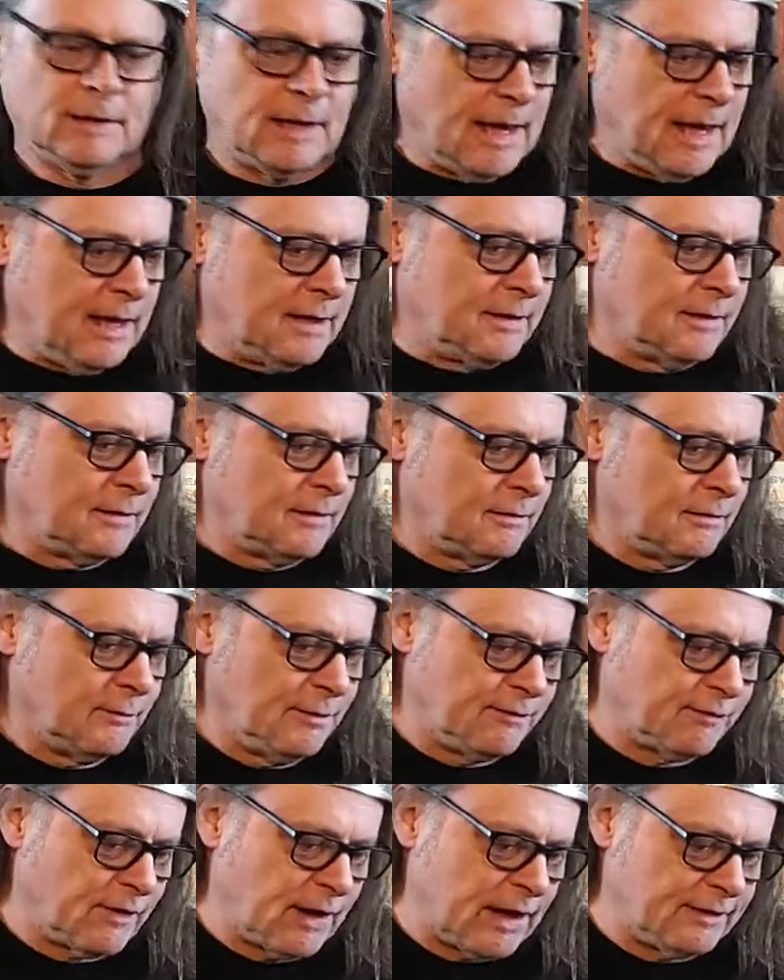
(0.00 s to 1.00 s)
And we
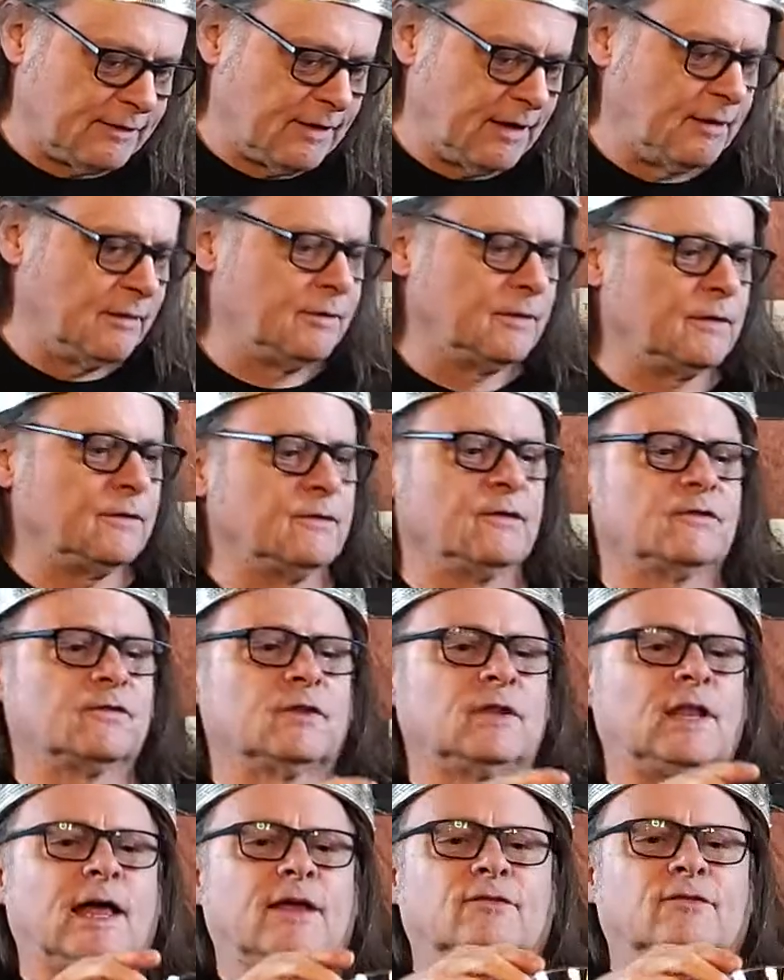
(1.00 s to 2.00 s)
forgot to, this
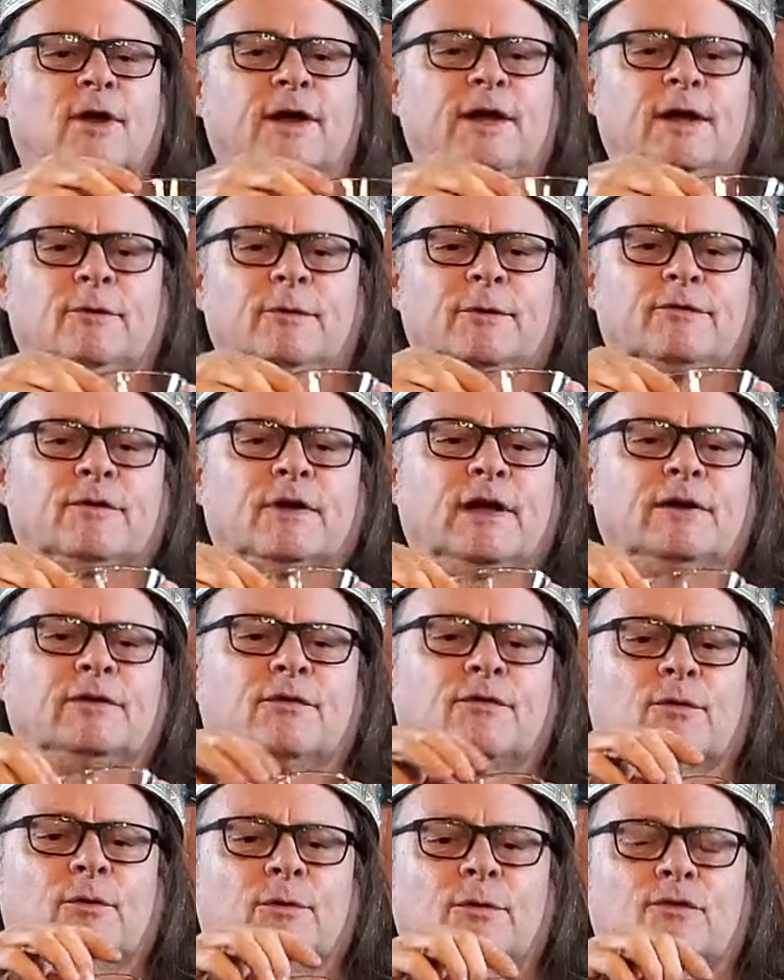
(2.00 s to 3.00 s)
glass right here, we forgot to
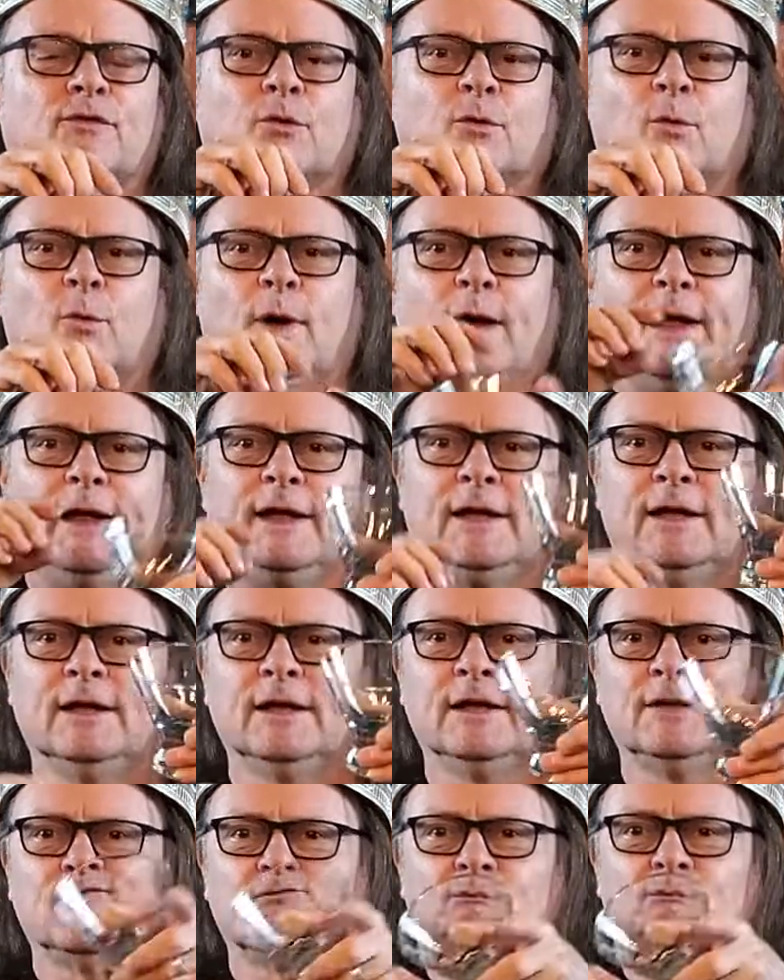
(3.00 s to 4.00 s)
throw this one away. This